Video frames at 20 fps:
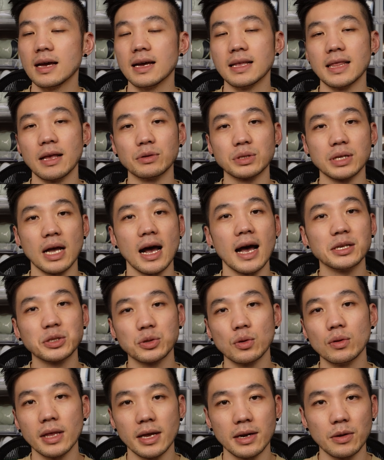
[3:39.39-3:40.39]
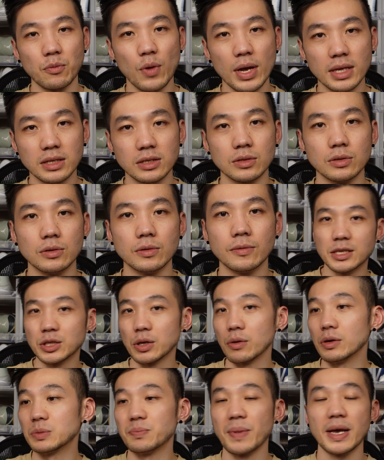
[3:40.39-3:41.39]
and that was the high school that he went to,
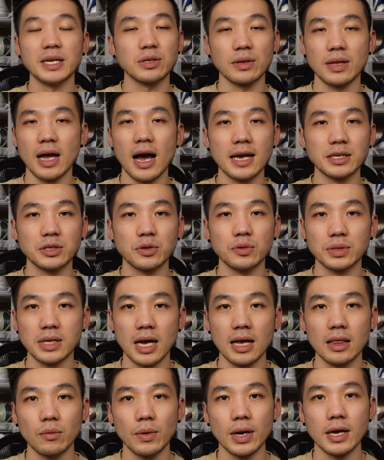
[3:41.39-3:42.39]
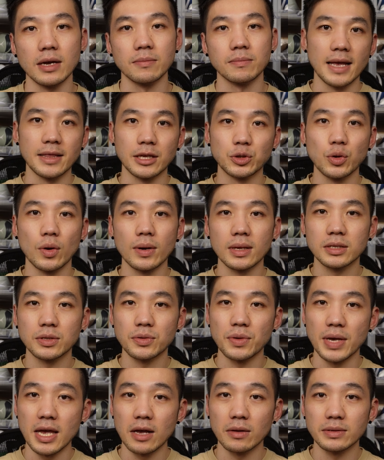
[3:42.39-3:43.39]
so it's based on the high school's colorway. And the Jordan
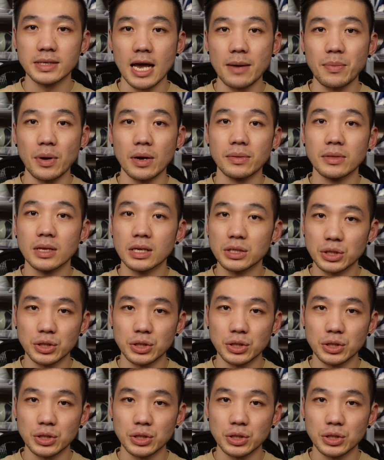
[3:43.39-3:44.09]
2 heel tab on this